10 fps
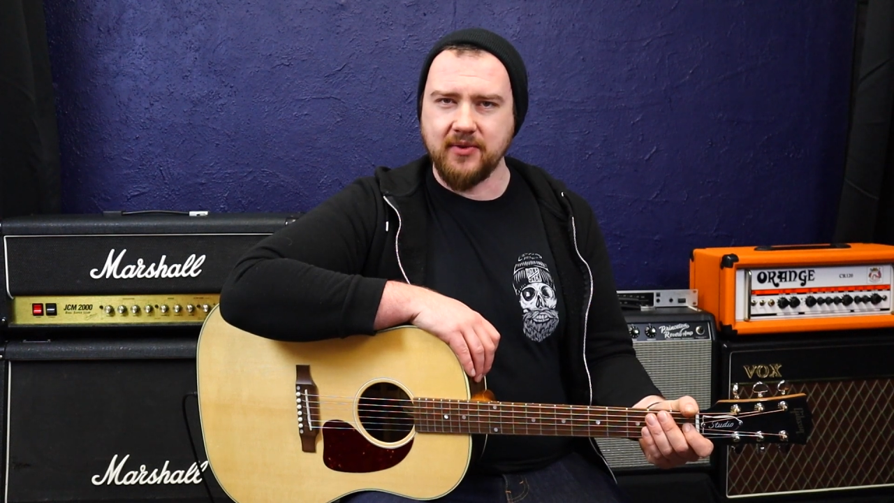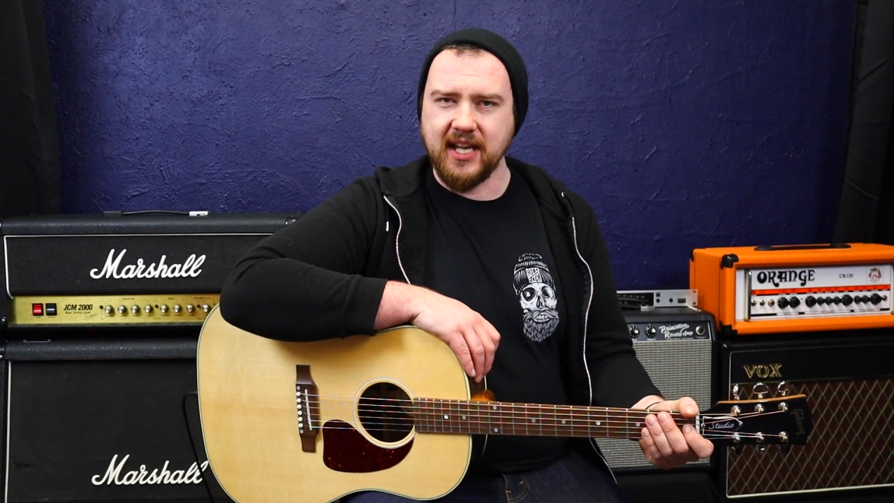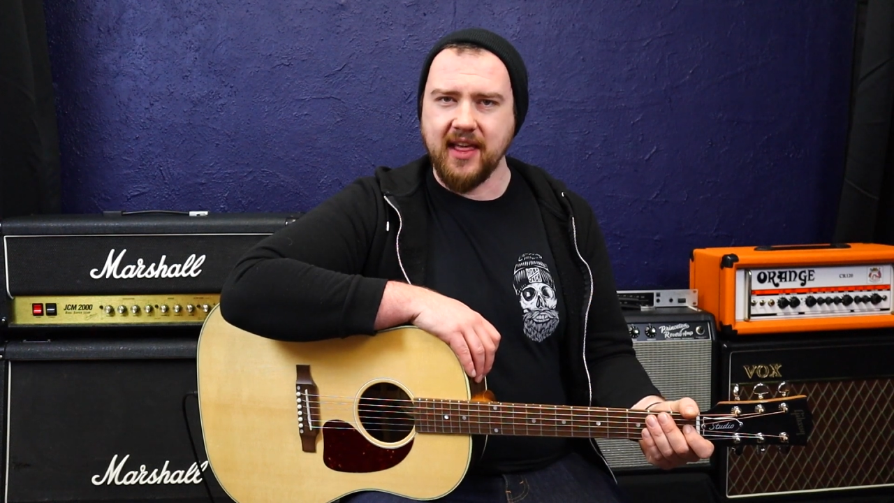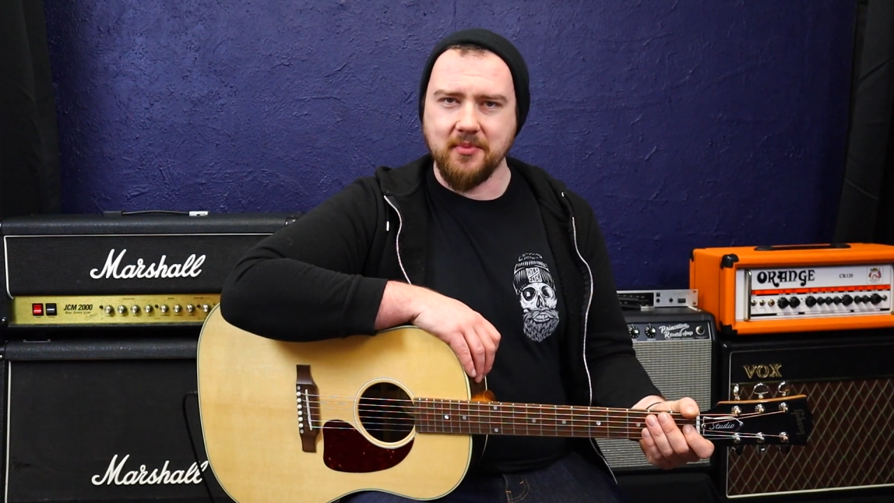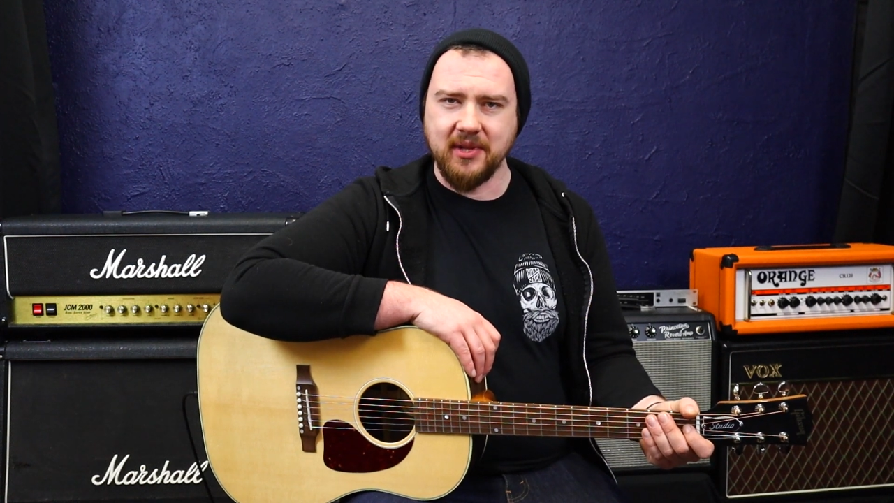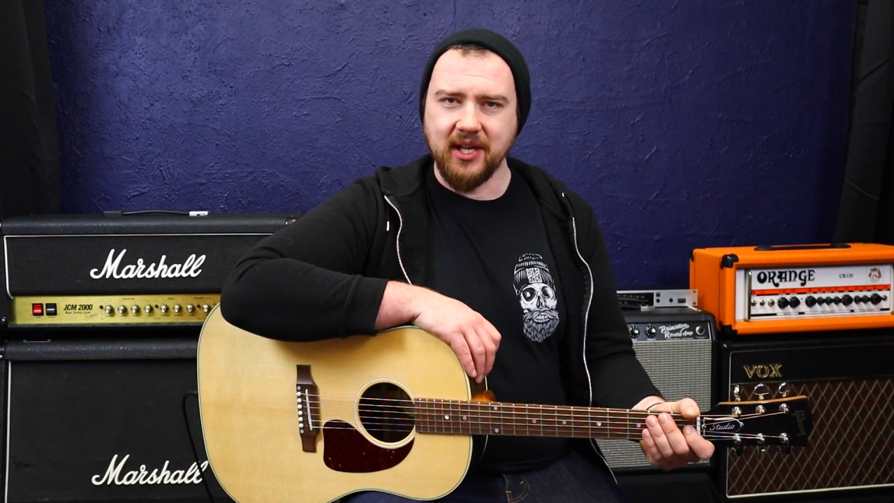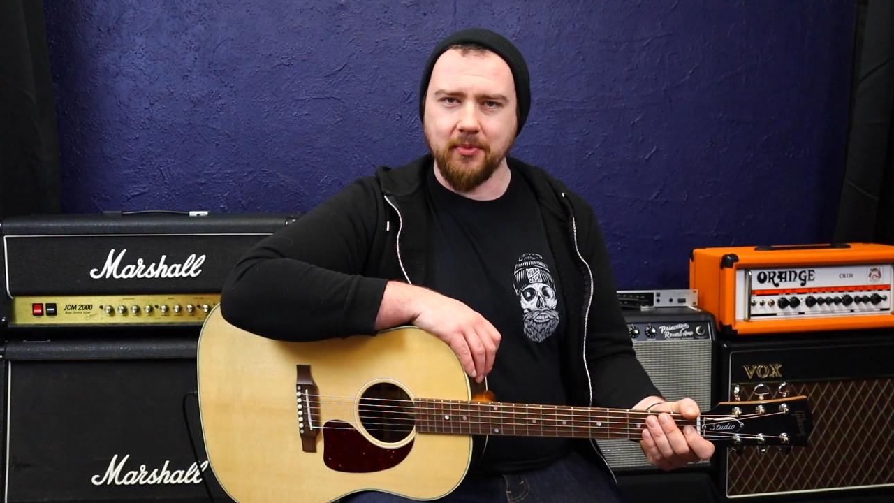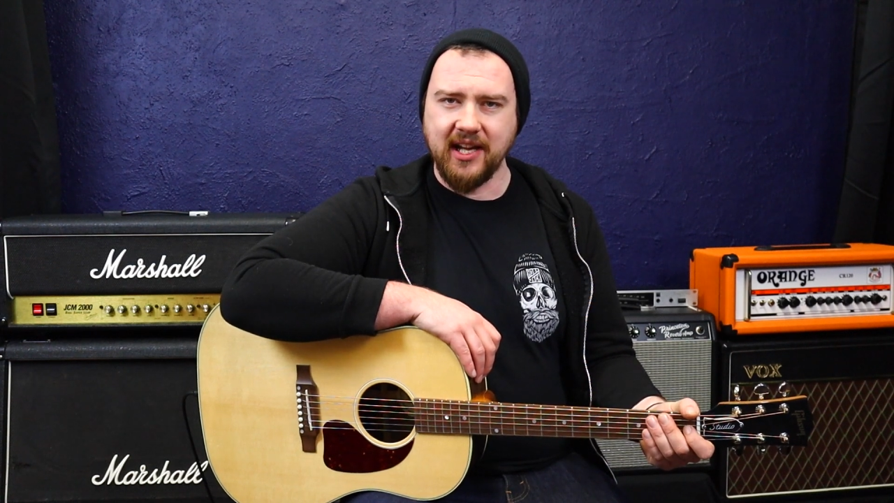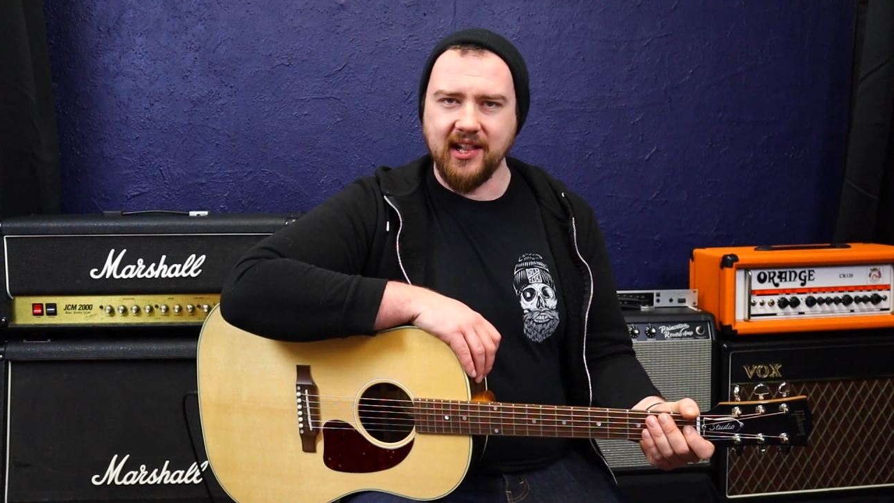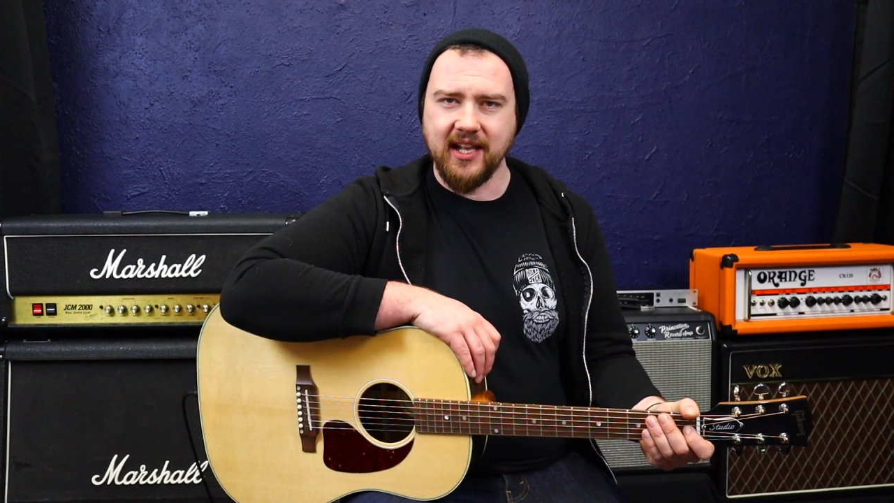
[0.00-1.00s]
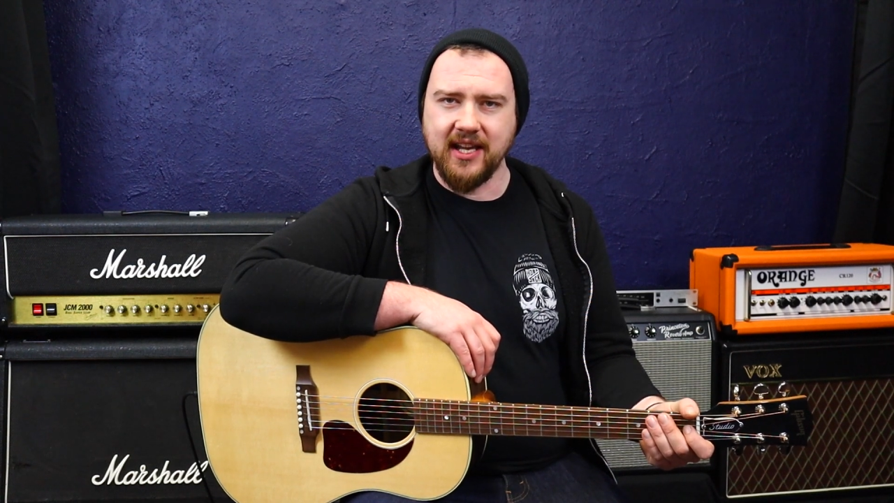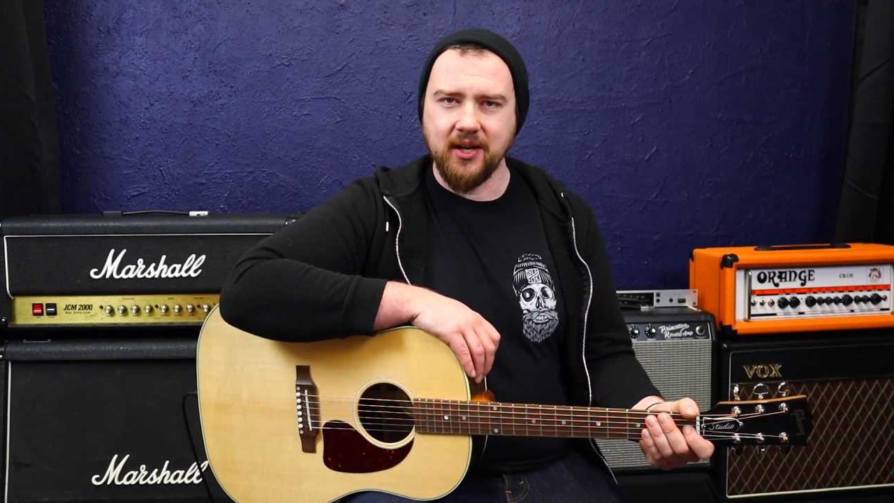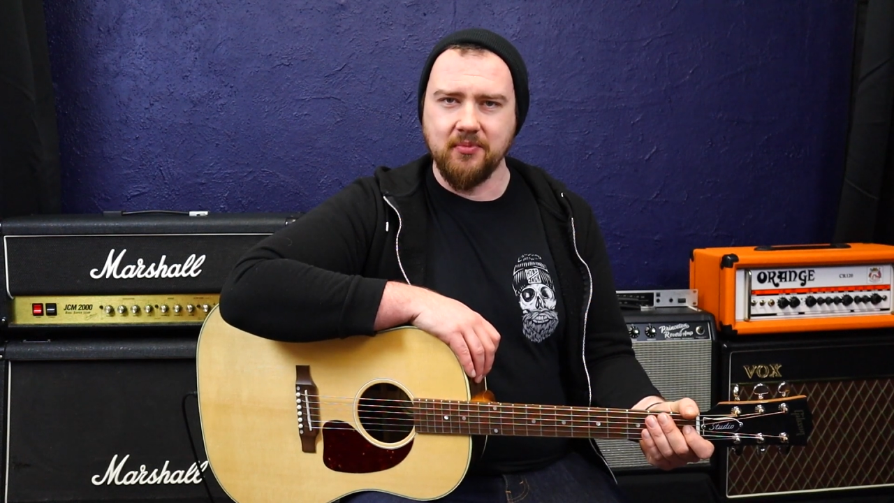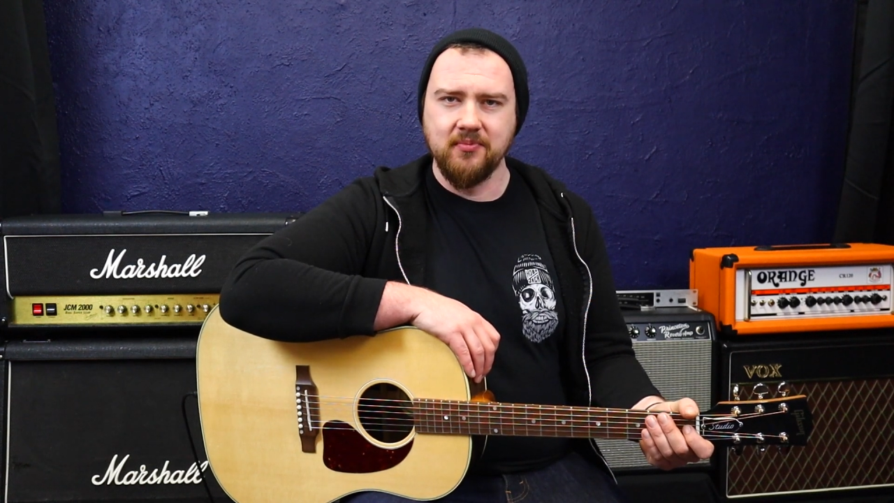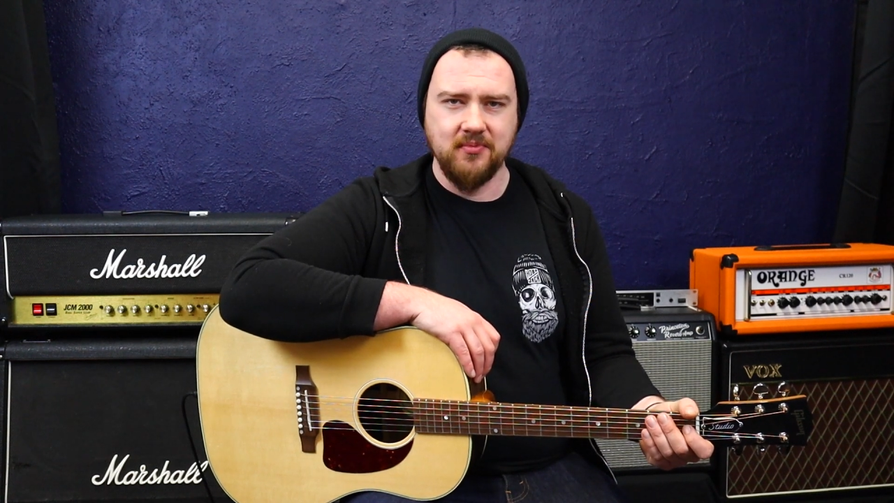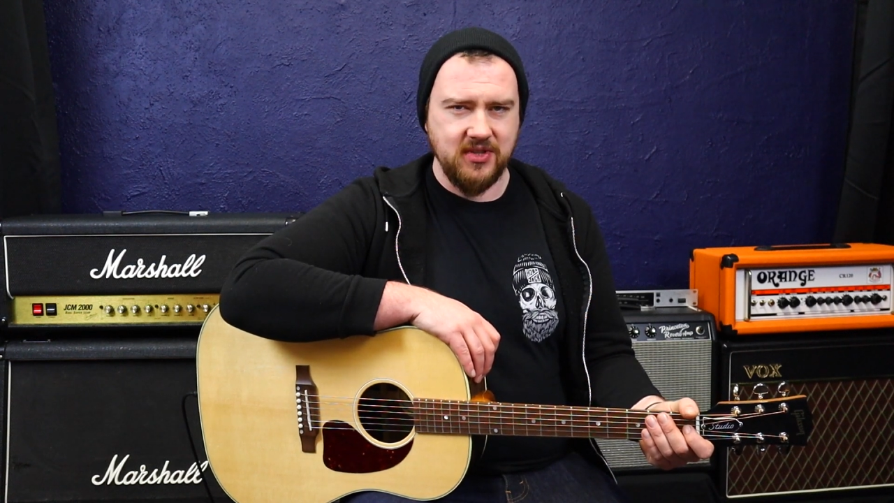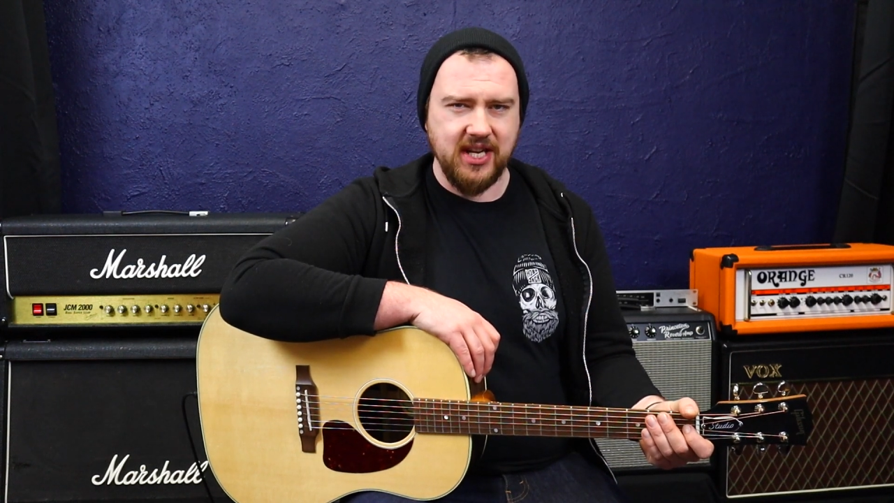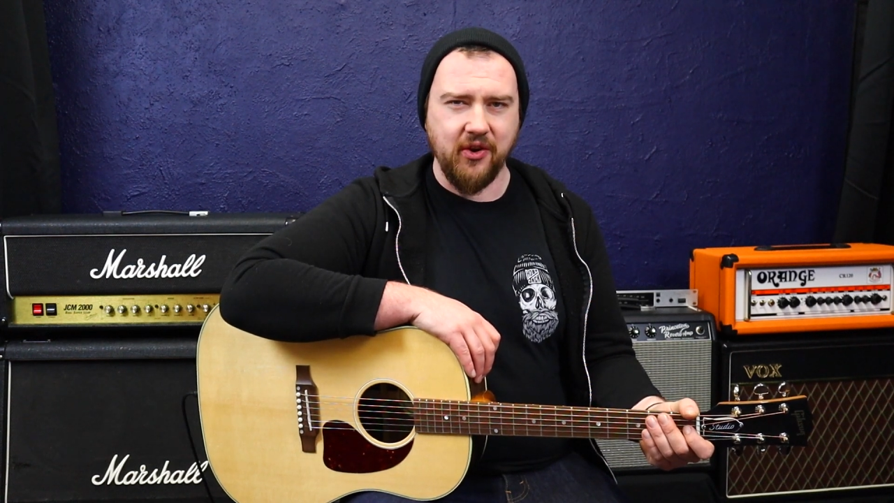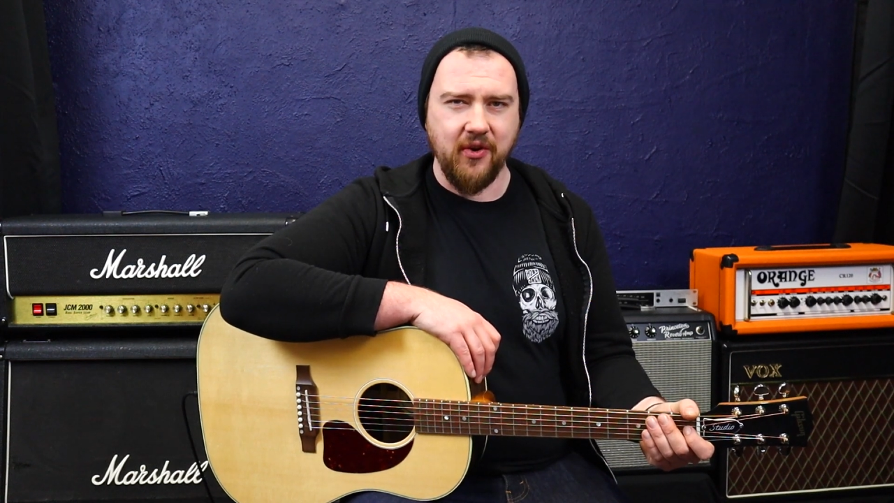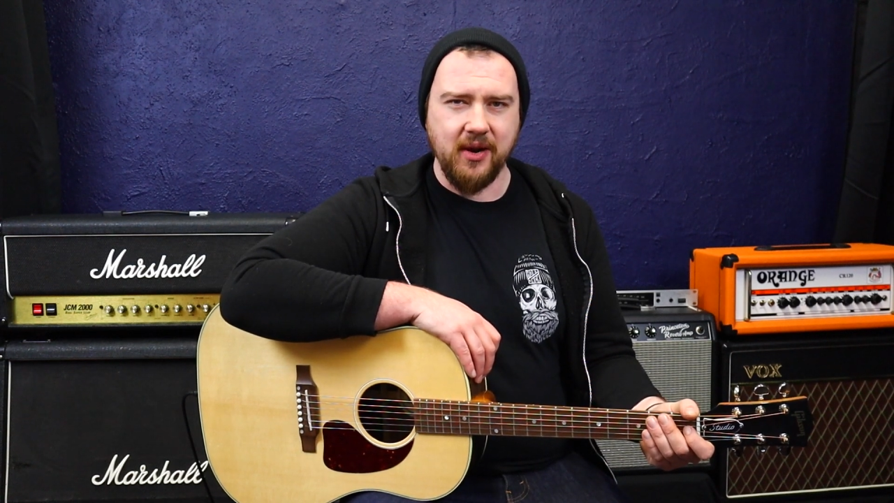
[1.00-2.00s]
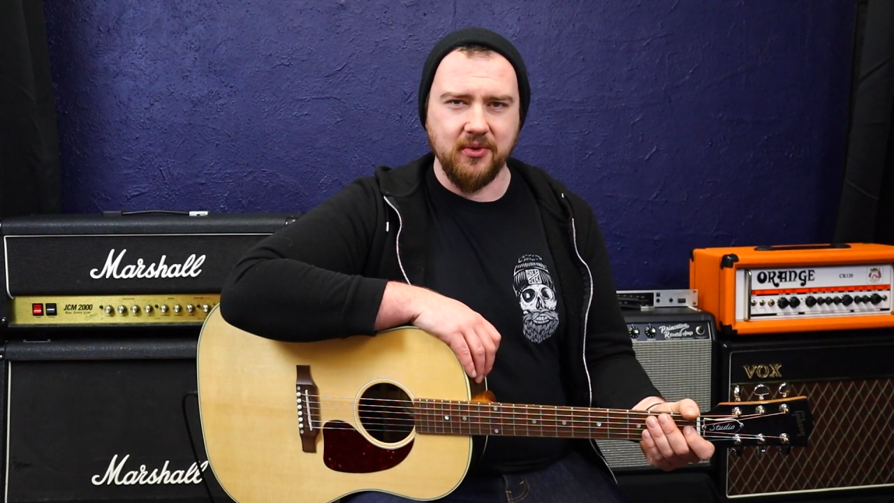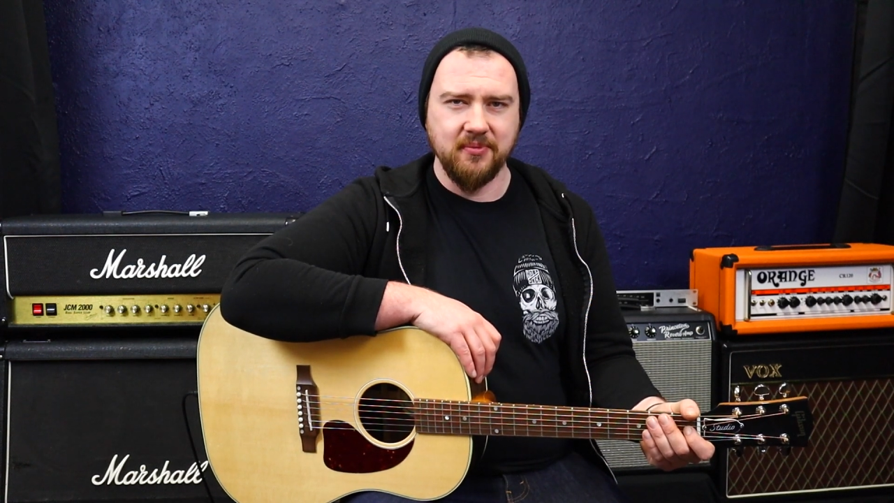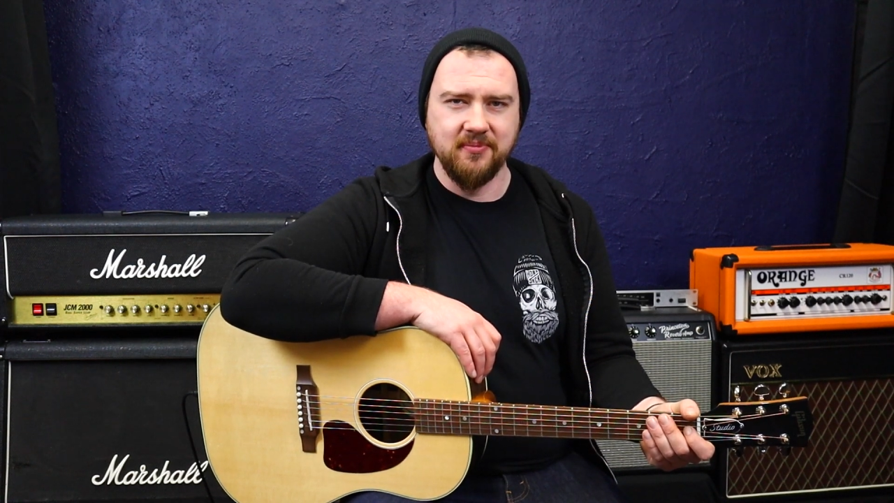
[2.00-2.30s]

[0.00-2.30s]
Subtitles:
to get them a little bit cleaner. Stick around.